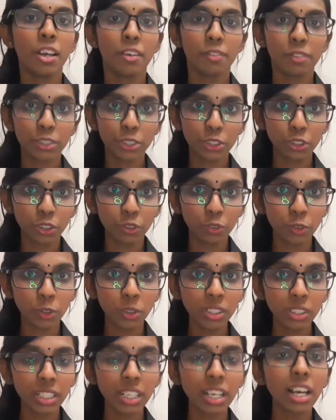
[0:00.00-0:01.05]
First of all,
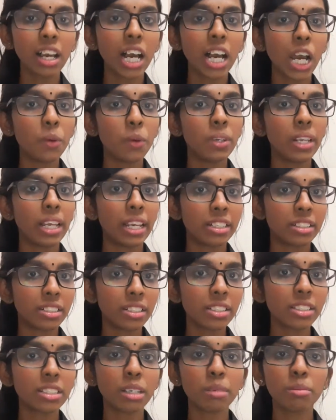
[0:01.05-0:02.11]
I will
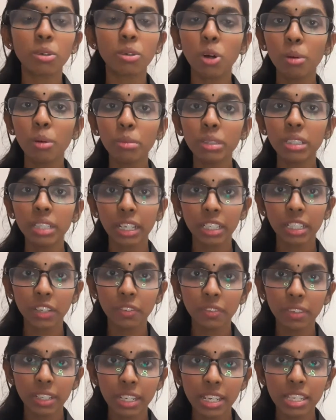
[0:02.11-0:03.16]
address some common
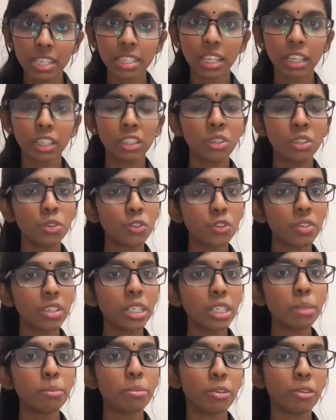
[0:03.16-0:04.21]
activities that
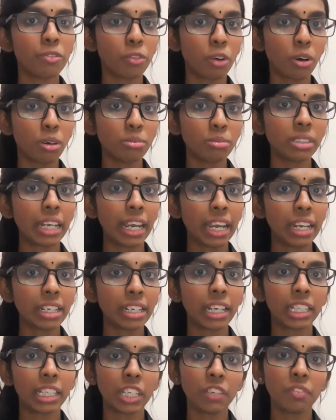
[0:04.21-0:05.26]
usually performed at
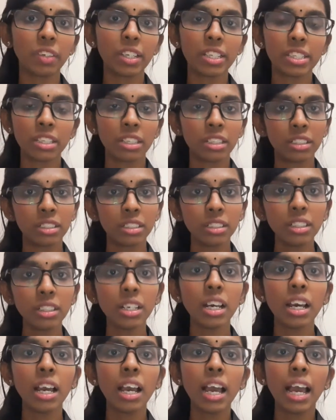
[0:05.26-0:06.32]
Activity Center,
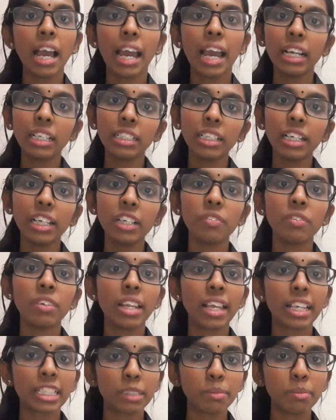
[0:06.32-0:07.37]
and then will
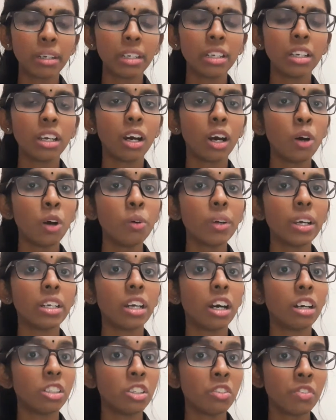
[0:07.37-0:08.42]
explain how an
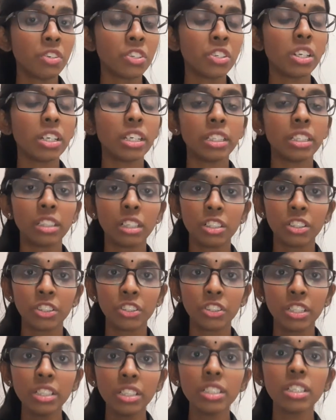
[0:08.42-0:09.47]
artificial
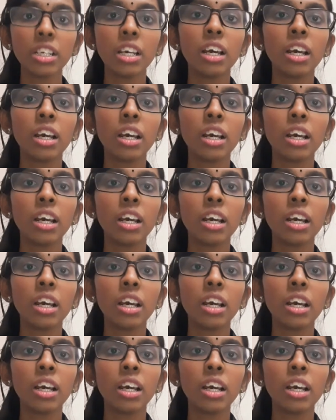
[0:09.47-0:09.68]
intelligence